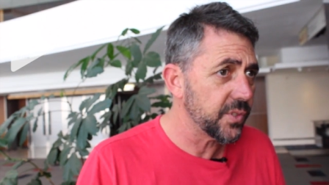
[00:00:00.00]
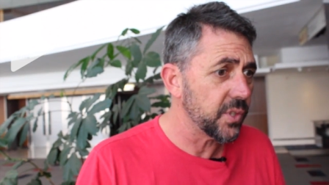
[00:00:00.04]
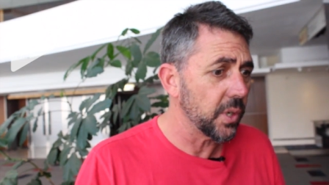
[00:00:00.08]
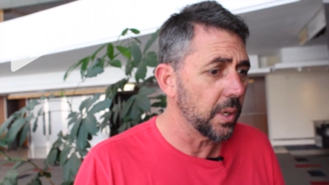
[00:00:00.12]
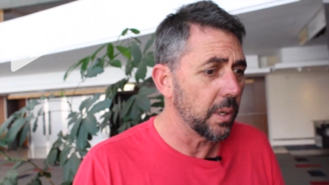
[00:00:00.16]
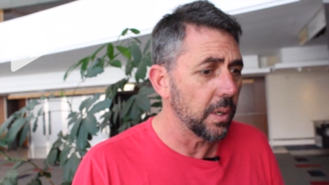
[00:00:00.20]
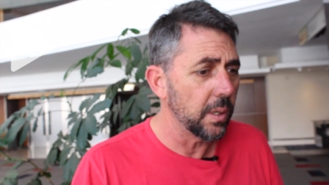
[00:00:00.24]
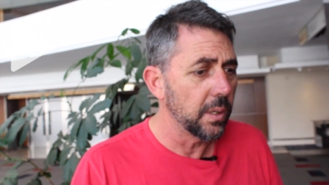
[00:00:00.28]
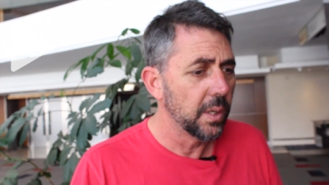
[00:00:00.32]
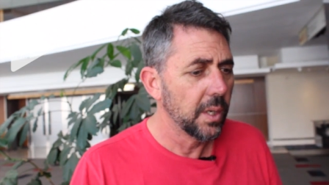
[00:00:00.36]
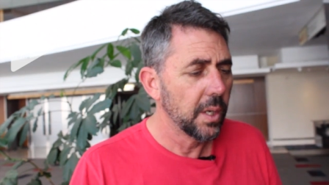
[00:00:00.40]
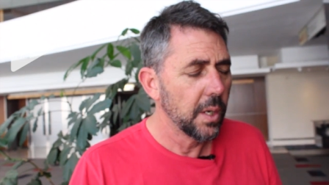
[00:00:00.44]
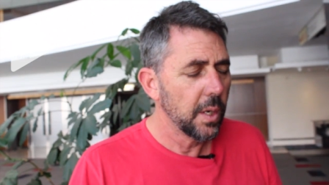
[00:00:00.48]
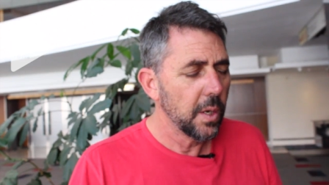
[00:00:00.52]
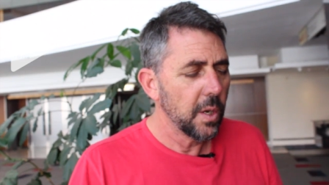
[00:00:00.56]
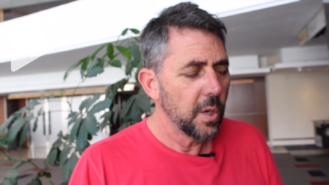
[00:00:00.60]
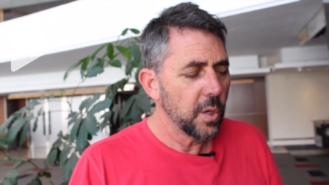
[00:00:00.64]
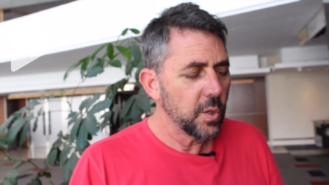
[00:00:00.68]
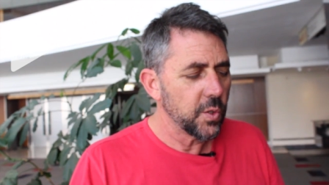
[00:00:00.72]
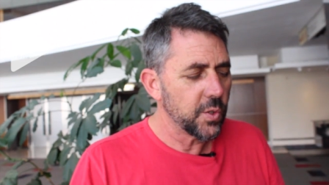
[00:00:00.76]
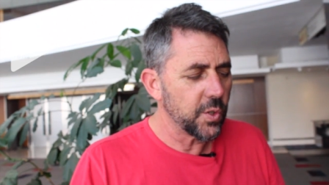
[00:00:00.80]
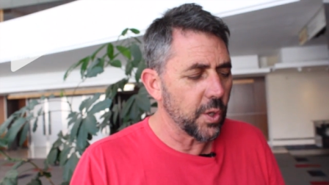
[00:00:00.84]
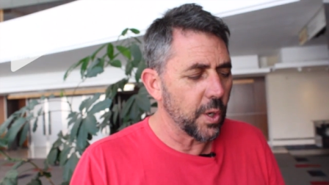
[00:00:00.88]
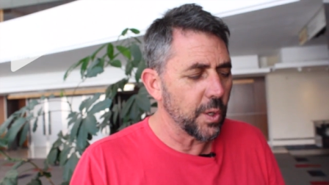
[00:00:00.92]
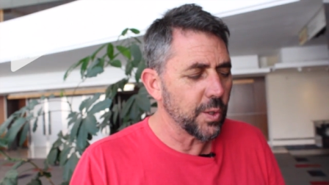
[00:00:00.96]
So,
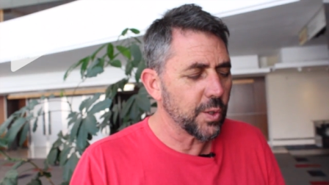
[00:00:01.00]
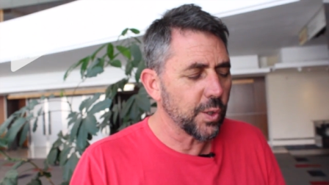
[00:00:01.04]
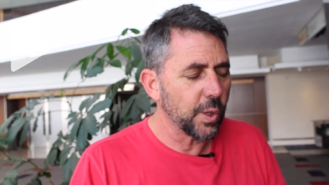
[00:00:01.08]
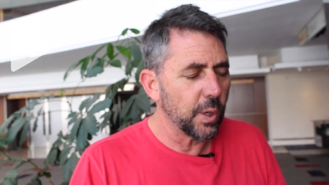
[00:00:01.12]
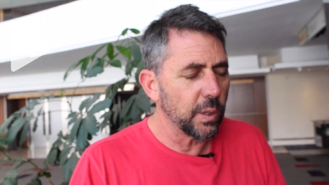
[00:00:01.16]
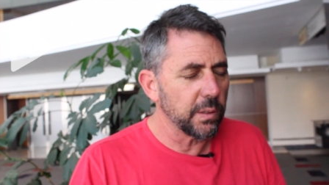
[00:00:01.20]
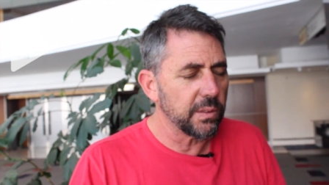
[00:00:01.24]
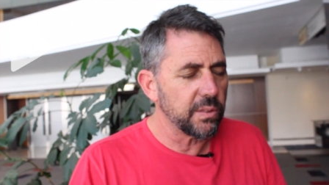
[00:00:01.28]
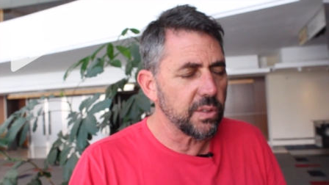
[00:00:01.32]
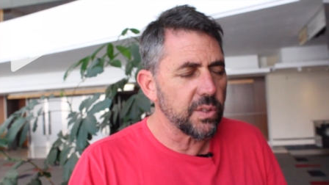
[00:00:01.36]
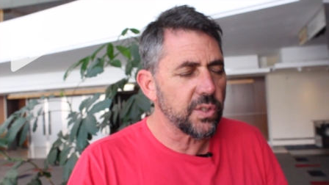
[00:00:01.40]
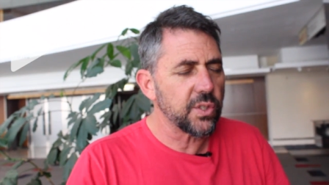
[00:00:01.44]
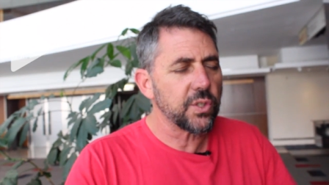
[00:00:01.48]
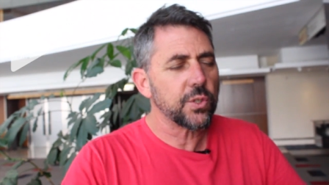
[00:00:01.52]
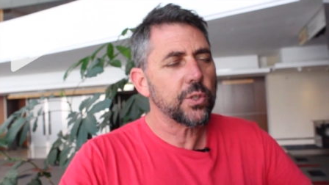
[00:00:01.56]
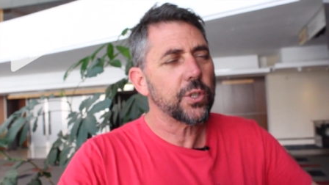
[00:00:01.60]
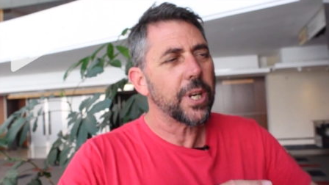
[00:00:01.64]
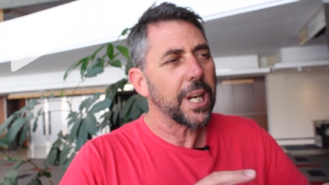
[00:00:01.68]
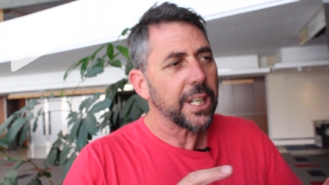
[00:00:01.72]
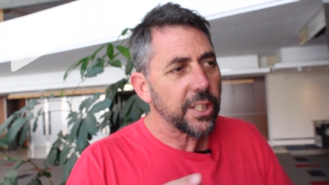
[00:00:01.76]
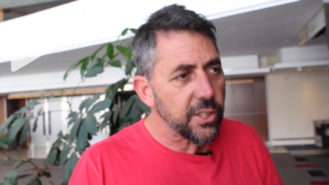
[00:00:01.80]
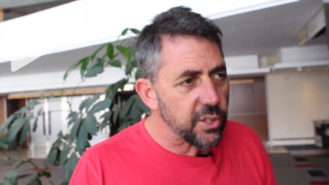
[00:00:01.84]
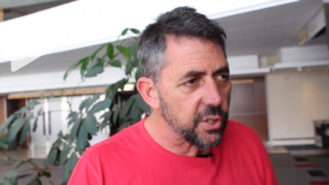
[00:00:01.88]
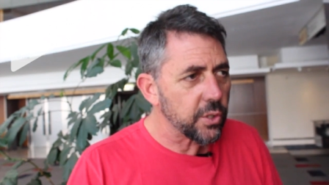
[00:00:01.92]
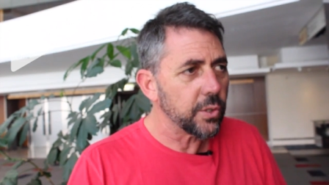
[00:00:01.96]
so it's got the
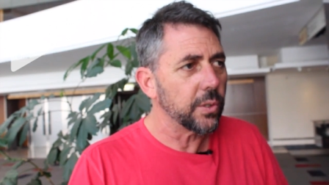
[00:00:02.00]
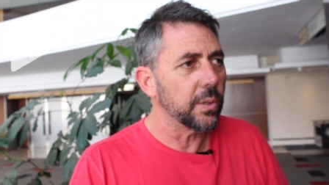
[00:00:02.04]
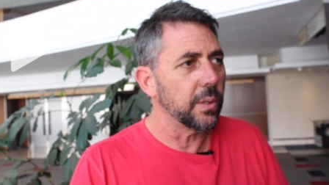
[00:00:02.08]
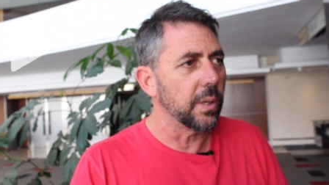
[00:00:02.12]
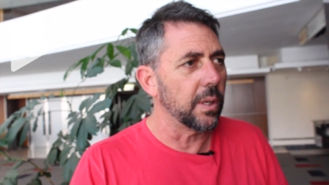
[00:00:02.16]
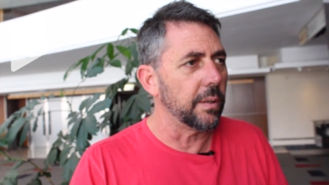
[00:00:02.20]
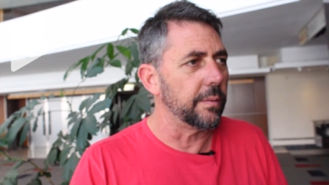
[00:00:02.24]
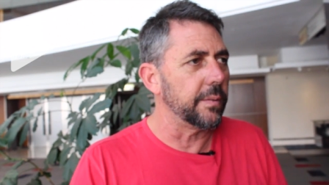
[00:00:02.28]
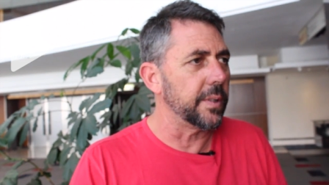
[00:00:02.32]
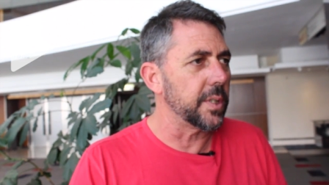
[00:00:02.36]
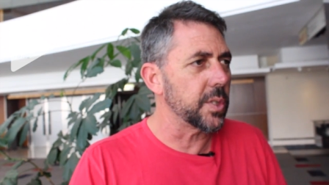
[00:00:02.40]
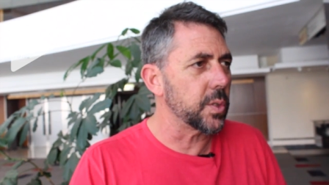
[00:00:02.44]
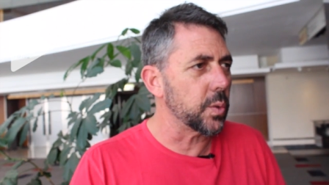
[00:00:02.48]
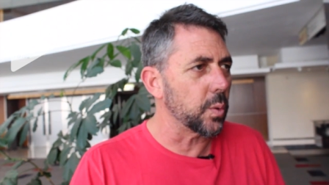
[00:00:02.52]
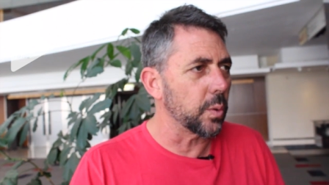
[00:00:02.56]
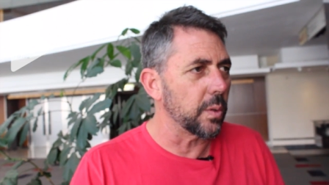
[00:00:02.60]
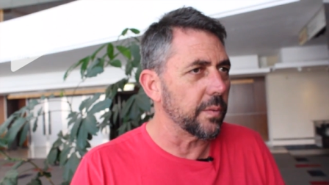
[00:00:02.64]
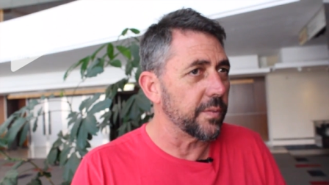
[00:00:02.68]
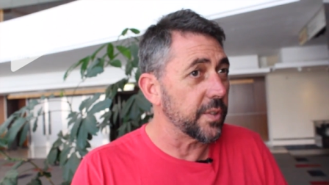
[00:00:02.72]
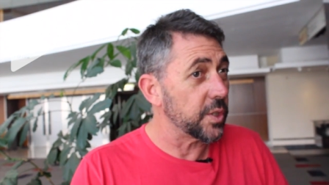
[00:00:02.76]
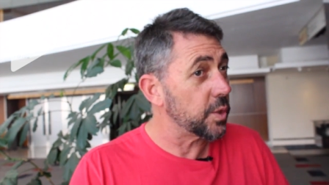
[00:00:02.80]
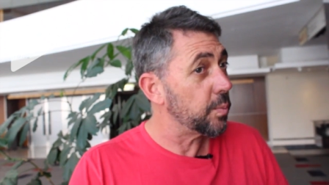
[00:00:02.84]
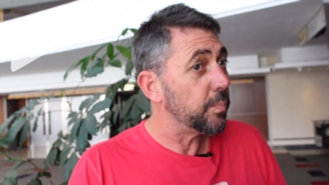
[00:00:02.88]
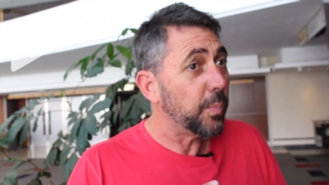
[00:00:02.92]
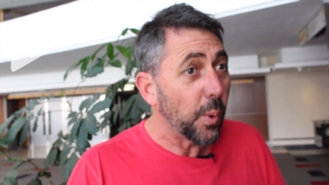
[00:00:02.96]
structure of a sort
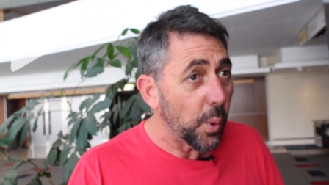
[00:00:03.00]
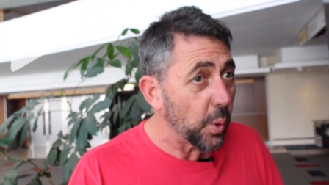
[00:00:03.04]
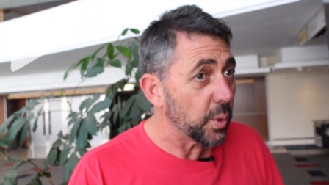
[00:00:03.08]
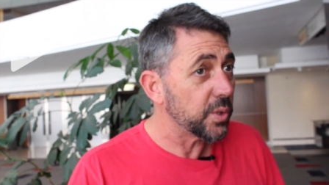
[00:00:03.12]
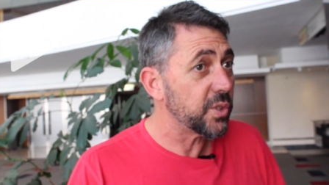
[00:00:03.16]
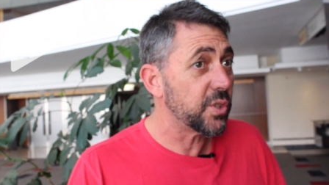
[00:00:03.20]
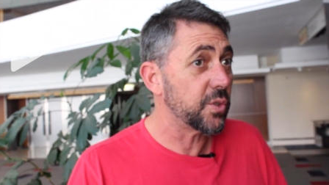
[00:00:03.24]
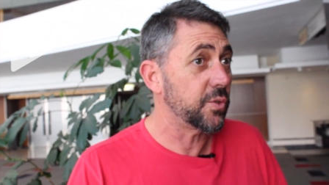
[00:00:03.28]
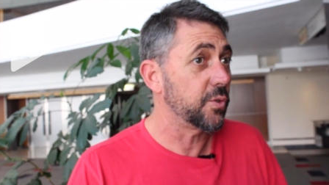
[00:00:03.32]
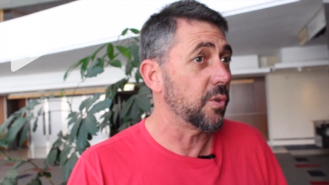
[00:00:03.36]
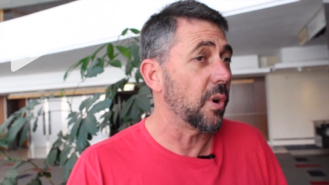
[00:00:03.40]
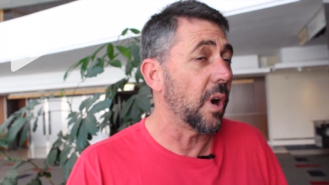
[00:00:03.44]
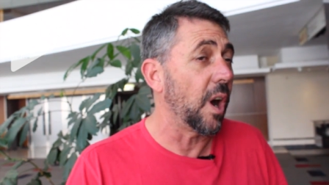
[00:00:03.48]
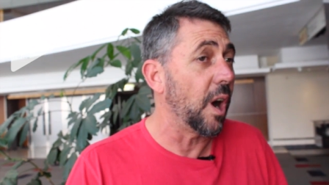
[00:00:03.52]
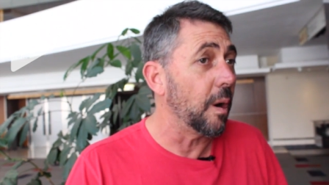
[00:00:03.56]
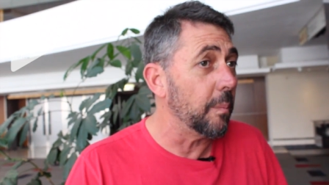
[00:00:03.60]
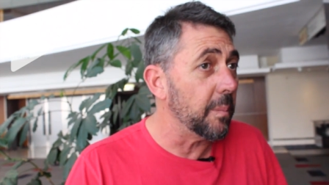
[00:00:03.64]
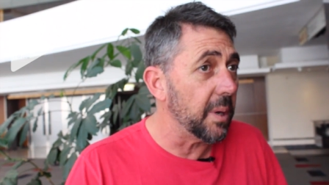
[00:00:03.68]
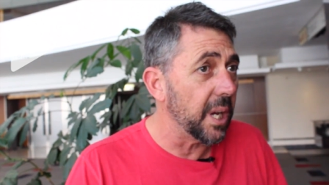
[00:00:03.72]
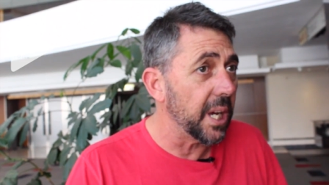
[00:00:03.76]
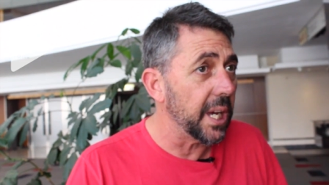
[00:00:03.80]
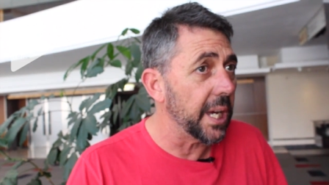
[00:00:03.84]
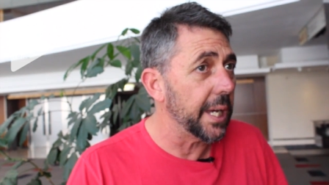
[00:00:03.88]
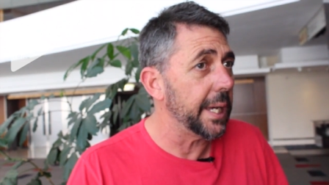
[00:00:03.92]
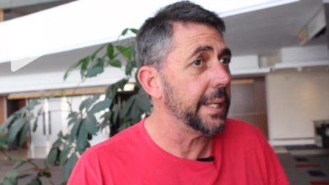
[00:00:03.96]
of a sports
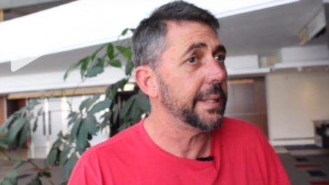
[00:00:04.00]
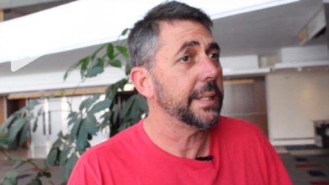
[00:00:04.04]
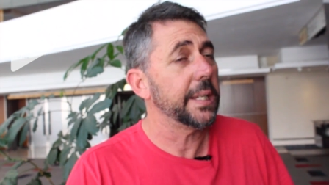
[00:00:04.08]
drama